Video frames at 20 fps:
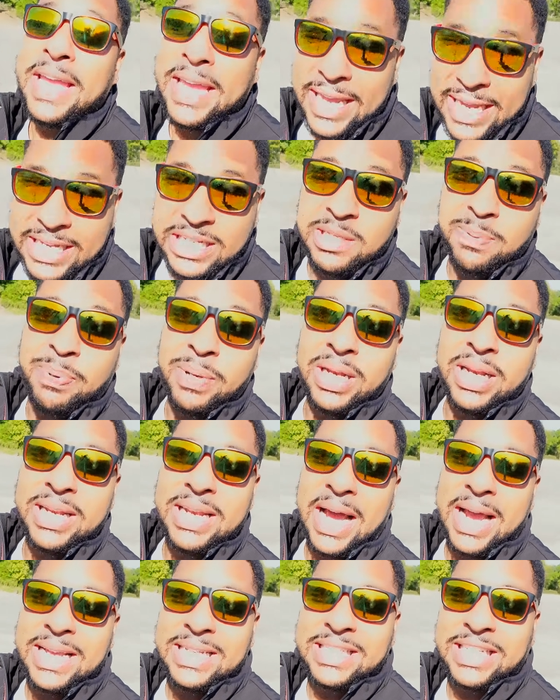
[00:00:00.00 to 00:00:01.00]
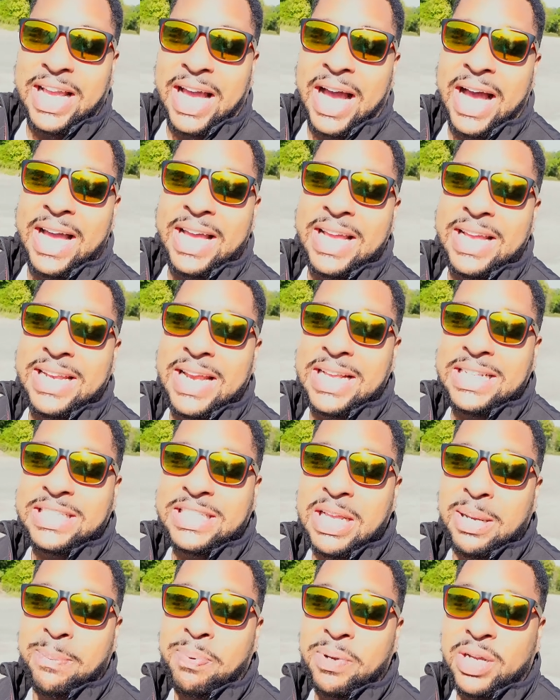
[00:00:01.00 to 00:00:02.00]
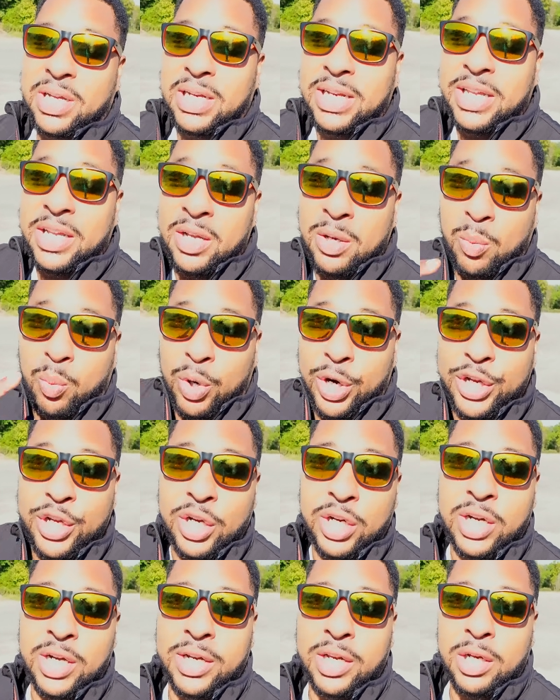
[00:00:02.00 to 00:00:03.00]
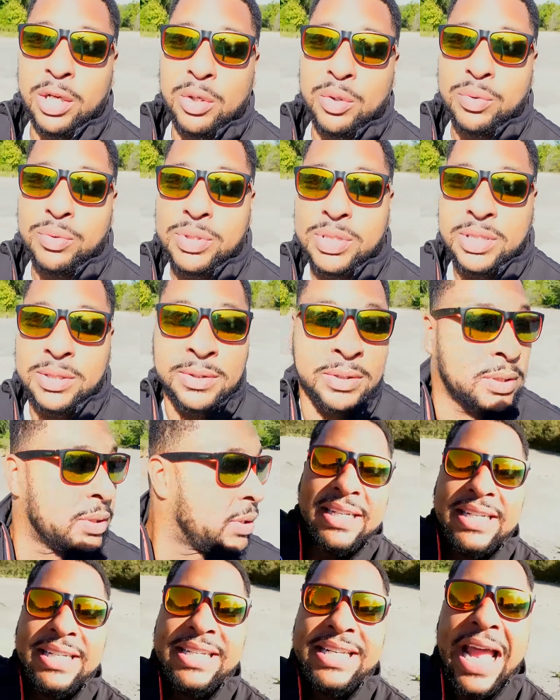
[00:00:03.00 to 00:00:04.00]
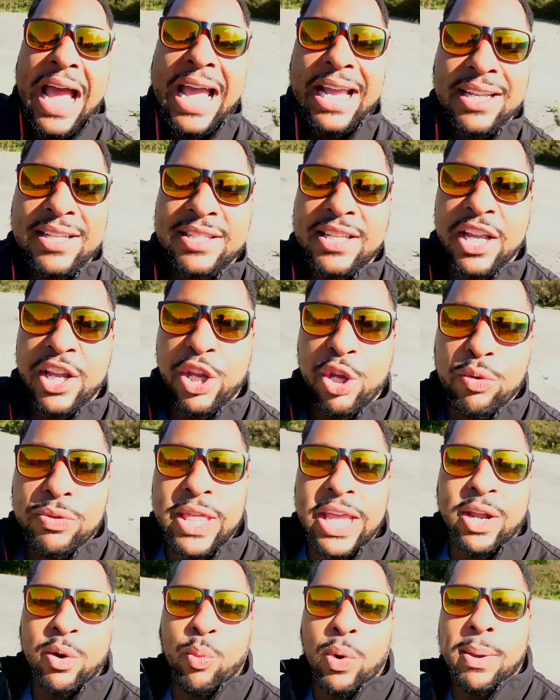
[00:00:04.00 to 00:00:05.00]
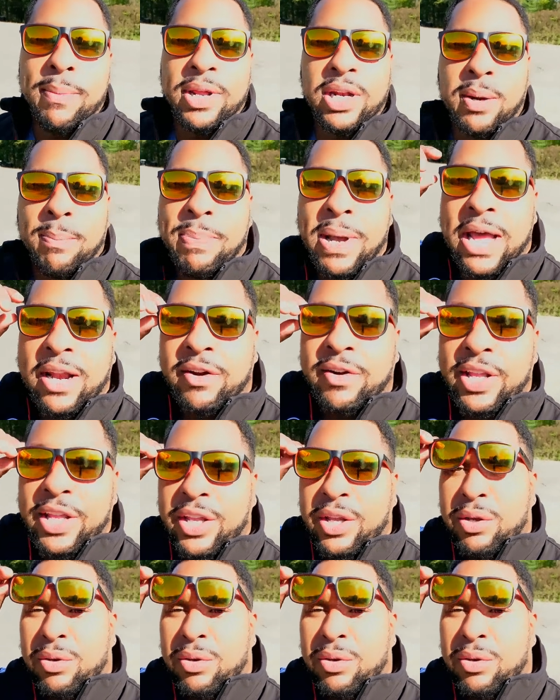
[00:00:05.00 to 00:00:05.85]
is be the nice guy, and that's typically where you're gonna lose. Next, you think women are better than